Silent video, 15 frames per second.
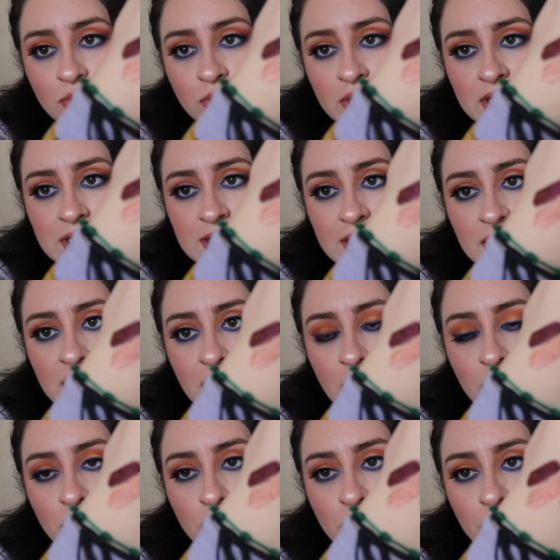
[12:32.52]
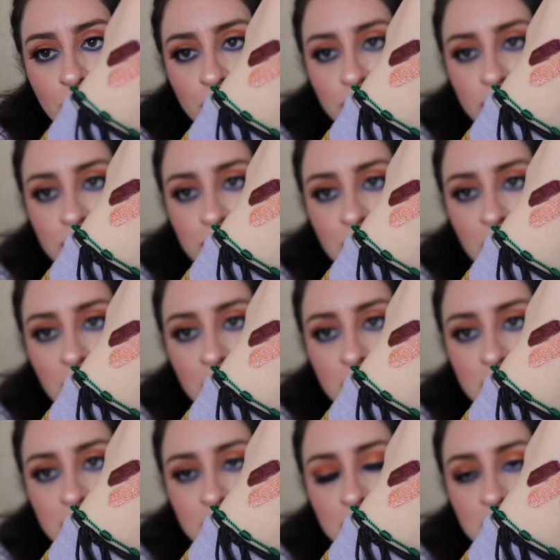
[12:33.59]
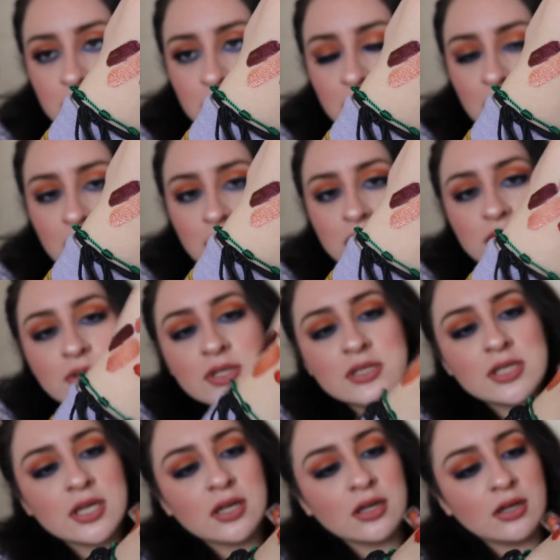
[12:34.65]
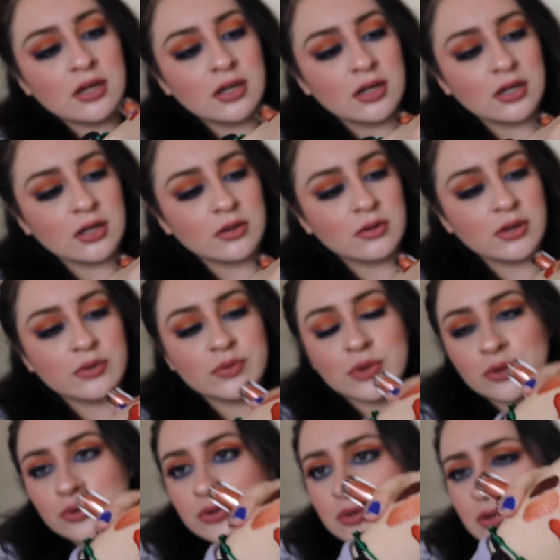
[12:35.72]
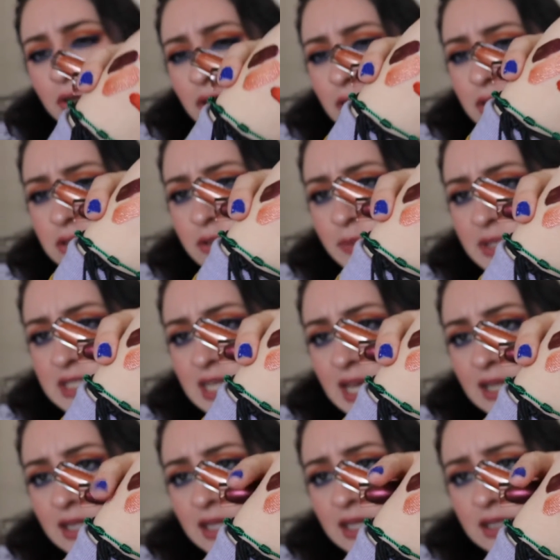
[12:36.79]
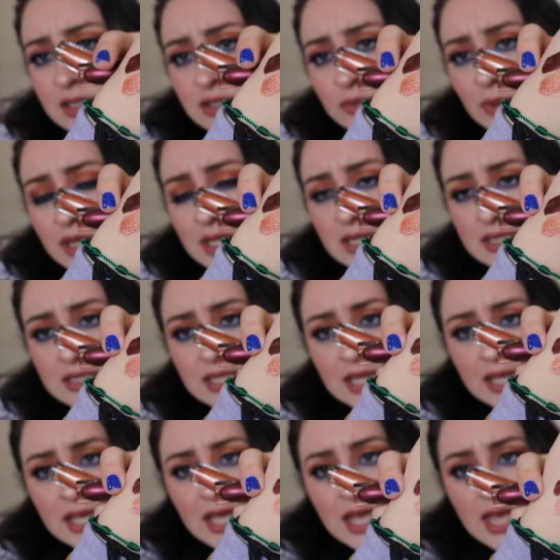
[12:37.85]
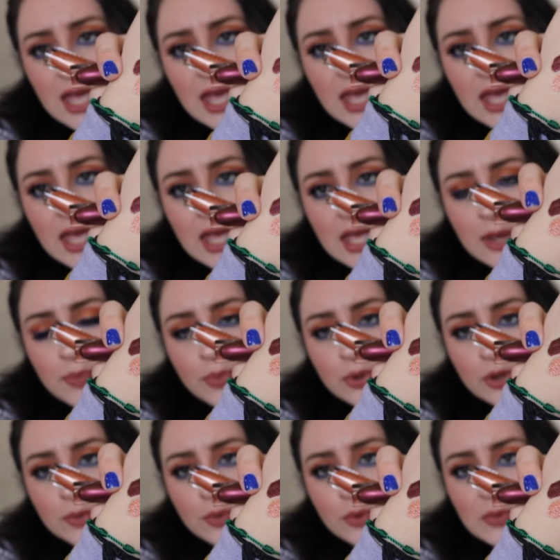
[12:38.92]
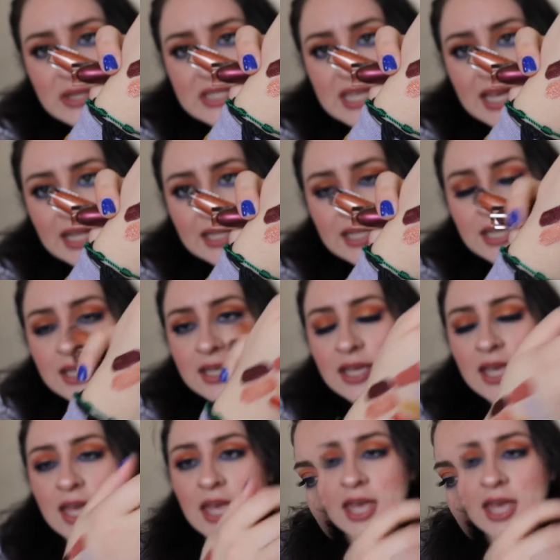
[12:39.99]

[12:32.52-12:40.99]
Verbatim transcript: One is like a rose gold. This one's like uh, a rose gold metallic, and this one it's like a purple metallic.